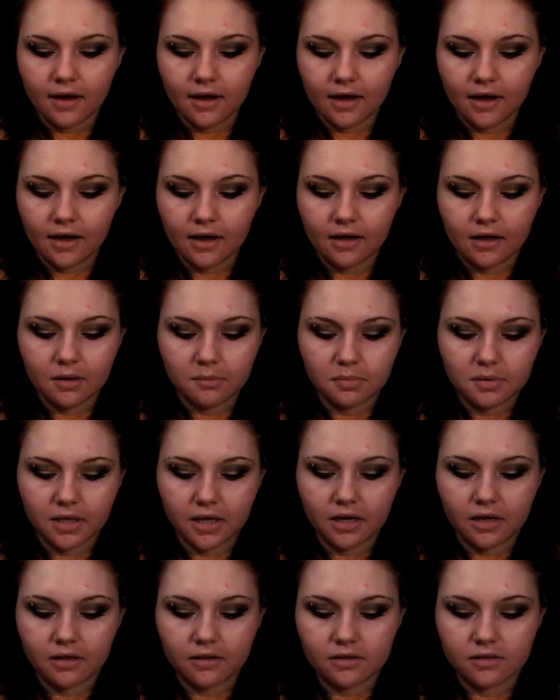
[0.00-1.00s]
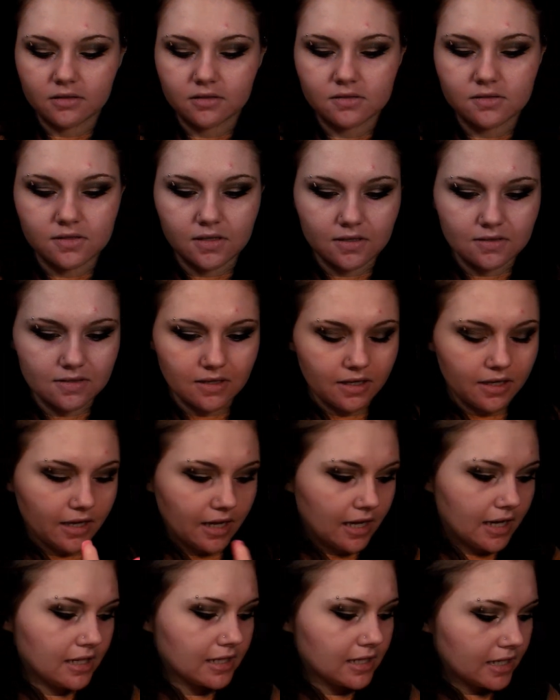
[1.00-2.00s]
I apply this as a
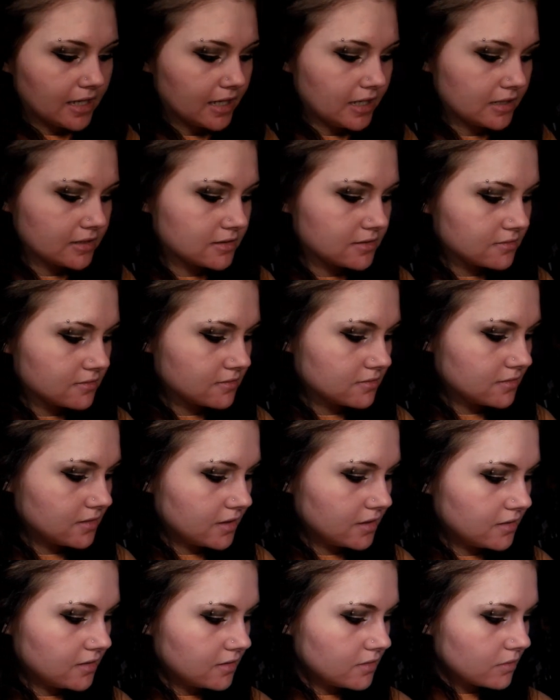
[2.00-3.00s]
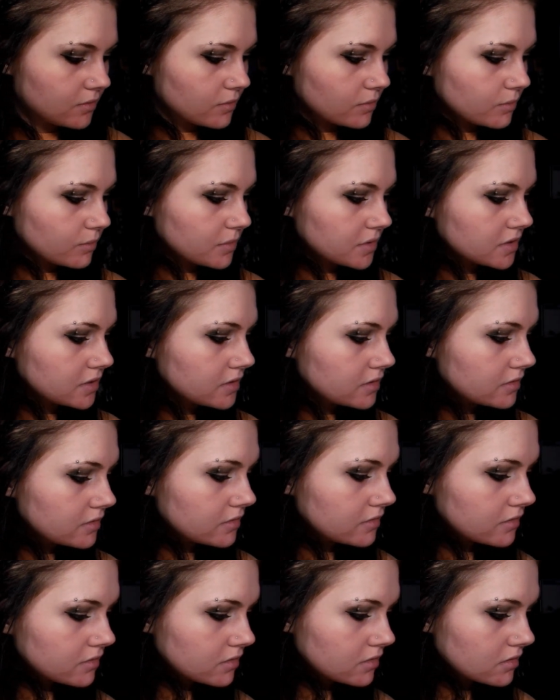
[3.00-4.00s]
highlight
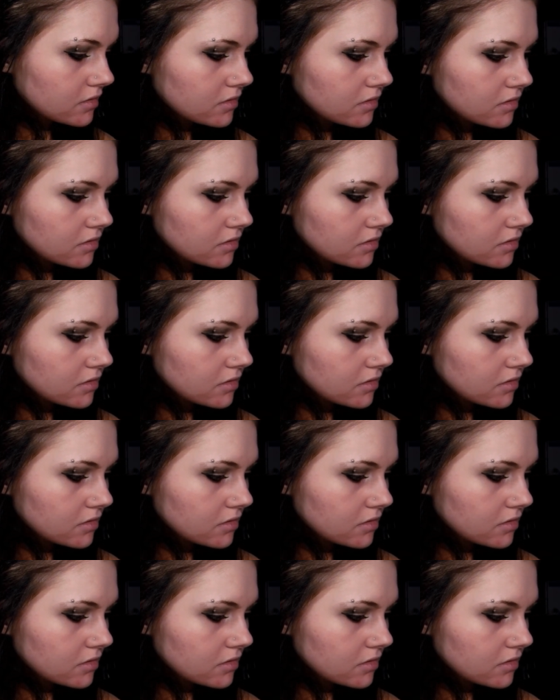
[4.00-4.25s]
with,